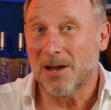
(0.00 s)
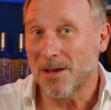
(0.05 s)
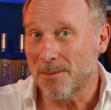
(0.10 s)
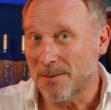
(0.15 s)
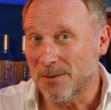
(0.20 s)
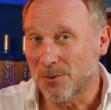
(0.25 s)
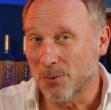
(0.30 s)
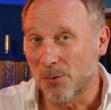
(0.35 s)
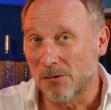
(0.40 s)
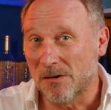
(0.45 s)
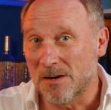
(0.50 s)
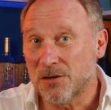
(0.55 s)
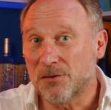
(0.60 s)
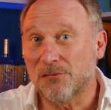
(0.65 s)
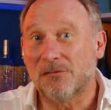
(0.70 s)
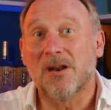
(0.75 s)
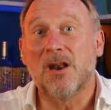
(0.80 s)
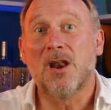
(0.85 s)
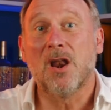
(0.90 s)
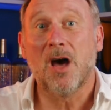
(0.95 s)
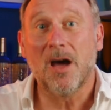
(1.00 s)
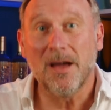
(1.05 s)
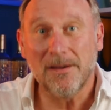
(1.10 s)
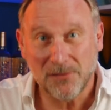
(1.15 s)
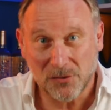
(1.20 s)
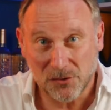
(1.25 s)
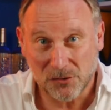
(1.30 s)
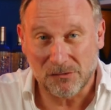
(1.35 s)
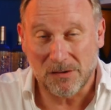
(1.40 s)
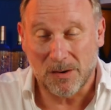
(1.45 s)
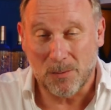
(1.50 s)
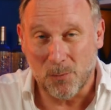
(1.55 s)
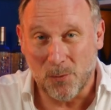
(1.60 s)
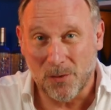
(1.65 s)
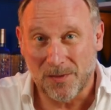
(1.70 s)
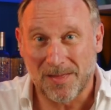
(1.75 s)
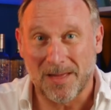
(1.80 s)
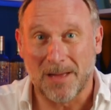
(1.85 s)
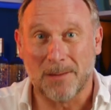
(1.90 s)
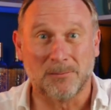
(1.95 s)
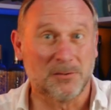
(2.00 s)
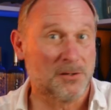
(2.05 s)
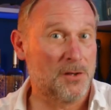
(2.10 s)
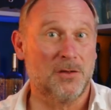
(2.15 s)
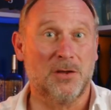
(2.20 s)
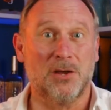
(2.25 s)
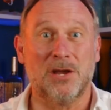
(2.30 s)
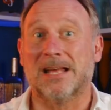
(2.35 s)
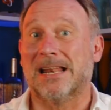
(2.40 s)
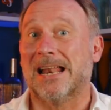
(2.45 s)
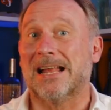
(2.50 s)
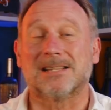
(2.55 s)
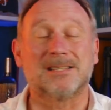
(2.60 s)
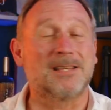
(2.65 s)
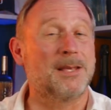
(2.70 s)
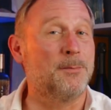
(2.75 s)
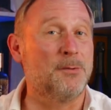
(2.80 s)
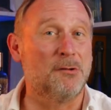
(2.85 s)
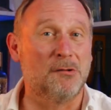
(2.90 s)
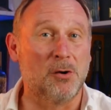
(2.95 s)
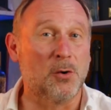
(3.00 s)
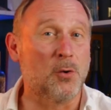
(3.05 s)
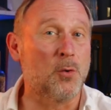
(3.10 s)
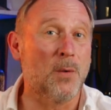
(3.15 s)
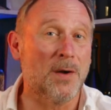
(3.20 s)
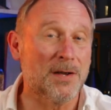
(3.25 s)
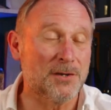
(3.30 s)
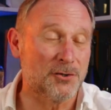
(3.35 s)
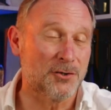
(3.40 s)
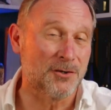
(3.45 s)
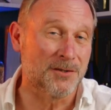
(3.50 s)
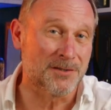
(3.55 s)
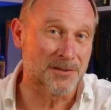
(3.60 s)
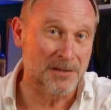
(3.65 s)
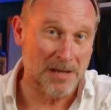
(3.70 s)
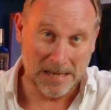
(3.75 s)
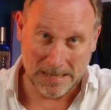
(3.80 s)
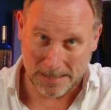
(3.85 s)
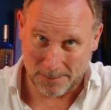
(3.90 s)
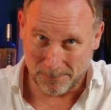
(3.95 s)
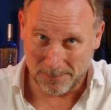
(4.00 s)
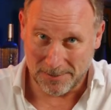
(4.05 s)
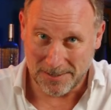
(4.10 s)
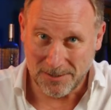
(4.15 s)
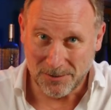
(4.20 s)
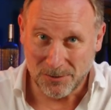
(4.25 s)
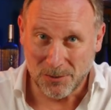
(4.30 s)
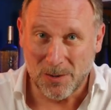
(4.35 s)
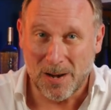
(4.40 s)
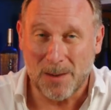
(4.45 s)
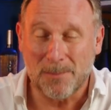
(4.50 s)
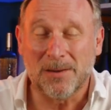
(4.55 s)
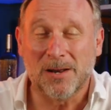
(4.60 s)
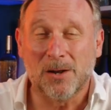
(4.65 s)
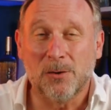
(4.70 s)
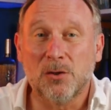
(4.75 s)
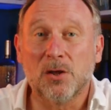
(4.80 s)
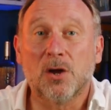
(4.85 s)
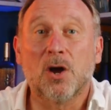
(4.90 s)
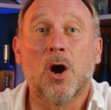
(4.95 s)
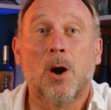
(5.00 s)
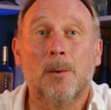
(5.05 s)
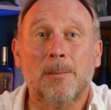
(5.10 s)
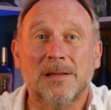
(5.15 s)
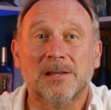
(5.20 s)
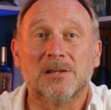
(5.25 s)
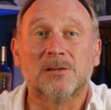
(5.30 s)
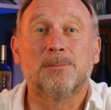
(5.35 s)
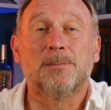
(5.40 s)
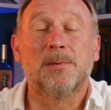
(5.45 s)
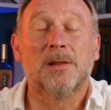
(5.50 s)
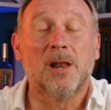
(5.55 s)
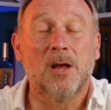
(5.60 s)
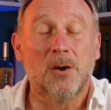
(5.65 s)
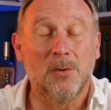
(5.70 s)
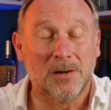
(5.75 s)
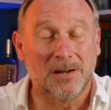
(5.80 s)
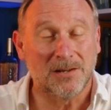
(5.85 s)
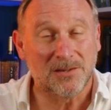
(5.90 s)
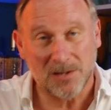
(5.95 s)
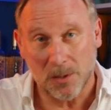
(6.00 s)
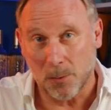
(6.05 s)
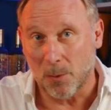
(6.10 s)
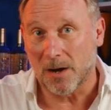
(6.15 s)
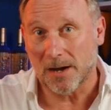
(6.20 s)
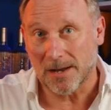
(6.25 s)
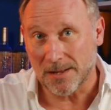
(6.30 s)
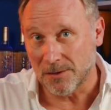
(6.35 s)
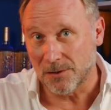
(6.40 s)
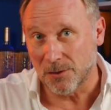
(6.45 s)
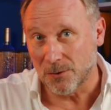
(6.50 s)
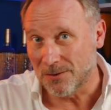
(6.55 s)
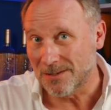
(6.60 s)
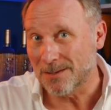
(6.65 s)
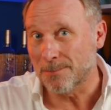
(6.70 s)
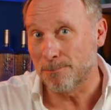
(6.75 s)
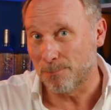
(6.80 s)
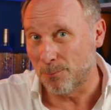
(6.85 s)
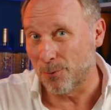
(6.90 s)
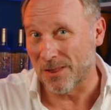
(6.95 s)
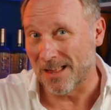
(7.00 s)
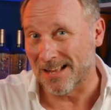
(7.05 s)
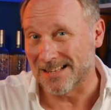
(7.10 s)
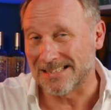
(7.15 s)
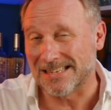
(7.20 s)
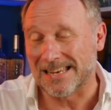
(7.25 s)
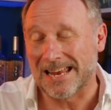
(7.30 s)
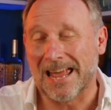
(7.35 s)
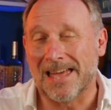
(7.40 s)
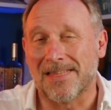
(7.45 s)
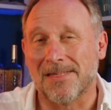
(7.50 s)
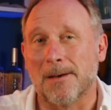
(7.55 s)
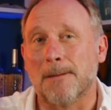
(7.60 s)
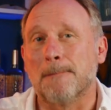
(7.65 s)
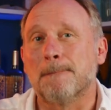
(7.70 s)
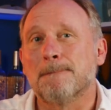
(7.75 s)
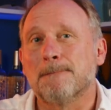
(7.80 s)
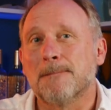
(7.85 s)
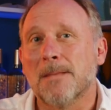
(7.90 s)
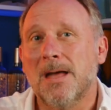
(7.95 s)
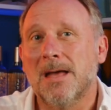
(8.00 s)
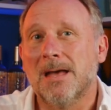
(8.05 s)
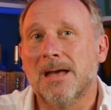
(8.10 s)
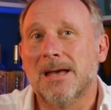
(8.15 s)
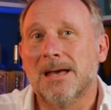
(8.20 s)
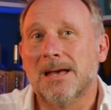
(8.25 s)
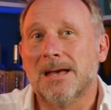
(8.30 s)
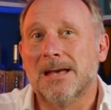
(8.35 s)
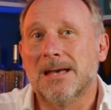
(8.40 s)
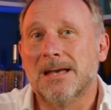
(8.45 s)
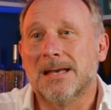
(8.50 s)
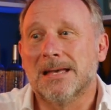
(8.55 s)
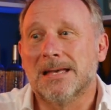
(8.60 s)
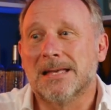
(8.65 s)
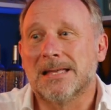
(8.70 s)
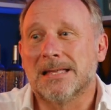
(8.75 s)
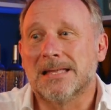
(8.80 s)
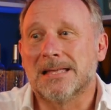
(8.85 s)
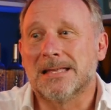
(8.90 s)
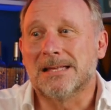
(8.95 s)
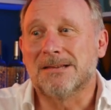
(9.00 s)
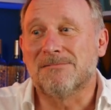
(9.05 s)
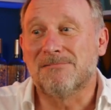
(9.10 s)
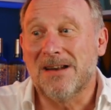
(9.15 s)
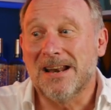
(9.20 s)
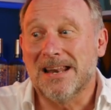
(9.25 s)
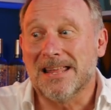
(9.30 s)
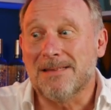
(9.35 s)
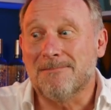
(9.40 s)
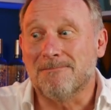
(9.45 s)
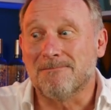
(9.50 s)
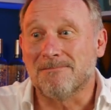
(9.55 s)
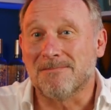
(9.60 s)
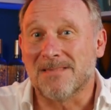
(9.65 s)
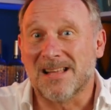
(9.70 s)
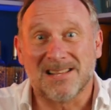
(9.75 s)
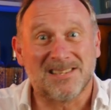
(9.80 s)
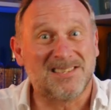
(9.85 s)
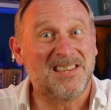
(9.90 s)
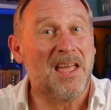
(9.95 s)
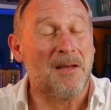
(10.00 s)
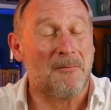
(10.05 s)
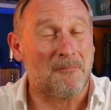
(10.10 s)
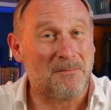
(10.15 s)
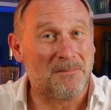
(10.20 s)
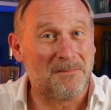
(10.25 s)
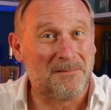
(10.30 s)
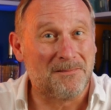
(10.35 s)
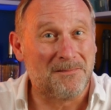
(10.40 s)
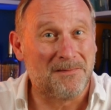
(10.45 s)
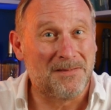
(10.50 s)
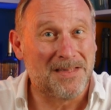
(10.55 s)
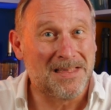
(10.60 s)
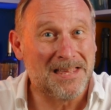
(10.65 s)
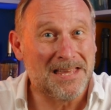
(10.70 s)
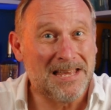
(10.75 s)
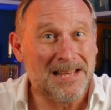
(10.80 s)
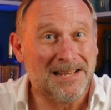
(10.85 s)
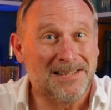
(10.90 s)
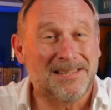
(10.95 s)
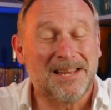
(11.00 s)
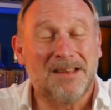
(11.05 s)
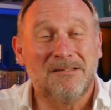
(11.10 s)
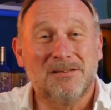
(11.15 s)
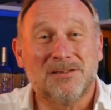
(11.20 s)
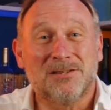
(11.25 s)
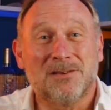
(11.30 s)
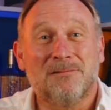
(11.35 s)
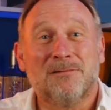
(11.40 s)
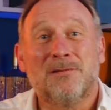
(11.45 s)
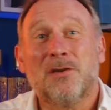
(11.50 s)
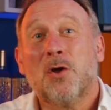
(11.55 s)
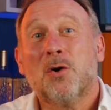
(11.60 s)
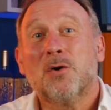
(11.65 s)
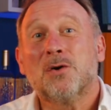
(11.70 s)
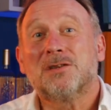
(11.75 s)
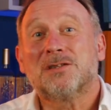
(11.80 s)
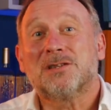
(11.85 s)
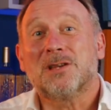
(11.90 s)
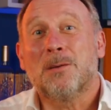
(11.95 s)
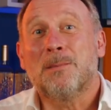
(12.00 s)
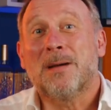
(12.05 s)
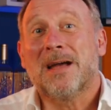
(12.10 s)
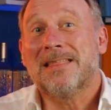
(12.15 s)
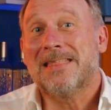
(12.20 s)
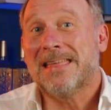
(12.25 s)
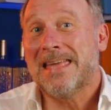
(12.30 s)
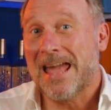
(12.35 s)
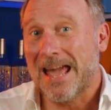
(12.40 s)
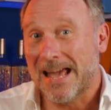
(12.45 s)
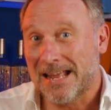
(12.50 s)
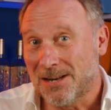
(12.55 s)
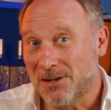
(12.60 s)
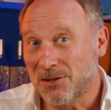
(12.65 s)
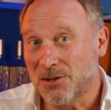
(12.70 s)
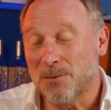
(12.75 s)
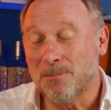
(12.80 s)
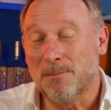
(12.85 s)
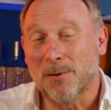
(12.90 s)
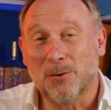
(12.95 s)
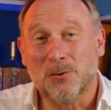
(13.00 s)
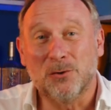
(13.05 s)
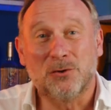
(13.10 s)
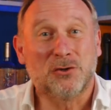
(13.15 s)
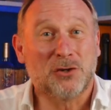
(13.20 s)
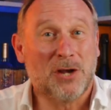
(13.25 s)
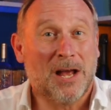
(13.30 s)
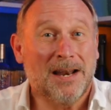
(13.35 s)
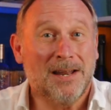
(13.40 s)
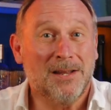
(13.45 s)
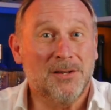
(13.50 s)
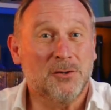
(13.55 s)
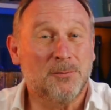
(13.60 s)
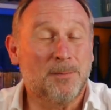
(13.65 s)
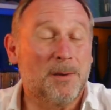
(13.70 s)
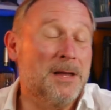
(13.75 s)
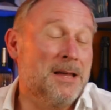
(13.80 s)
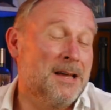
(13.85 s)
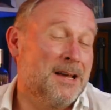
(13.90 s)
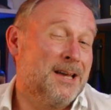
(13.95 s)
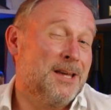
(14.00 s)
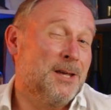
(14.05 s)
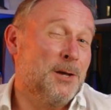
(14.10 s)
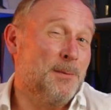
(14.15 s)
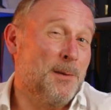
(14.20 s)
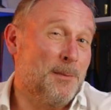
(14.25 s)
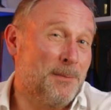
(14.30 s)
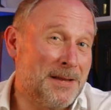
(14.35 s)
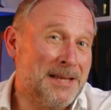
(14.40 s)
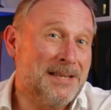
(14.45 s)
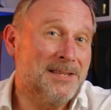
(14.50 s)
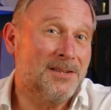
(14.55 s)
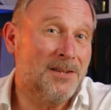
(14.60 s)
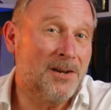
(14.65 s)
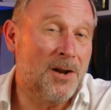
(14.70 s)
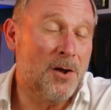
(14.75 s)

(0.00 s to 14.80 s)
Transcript: like me to arrange for a live stream with him so that you can ask him your own questions, please do let me know in the comments below and I'll see what I can do to put that together. Really, that's it for the series of vlogs about the Energy Boat Challenge, but you'll be pleased to